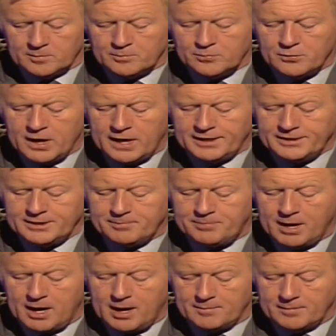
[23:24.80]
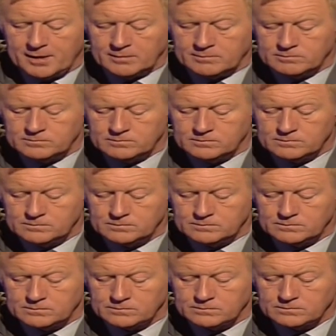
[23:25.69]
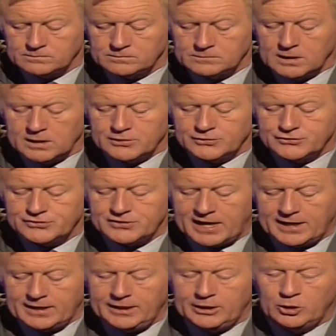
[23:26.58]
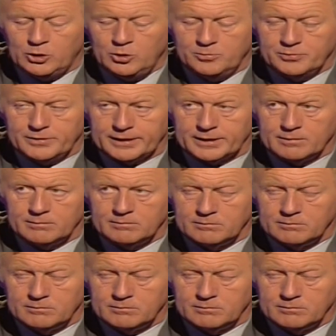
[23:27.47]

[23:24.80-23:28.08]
Brian De Palma. Stanley Kubrick.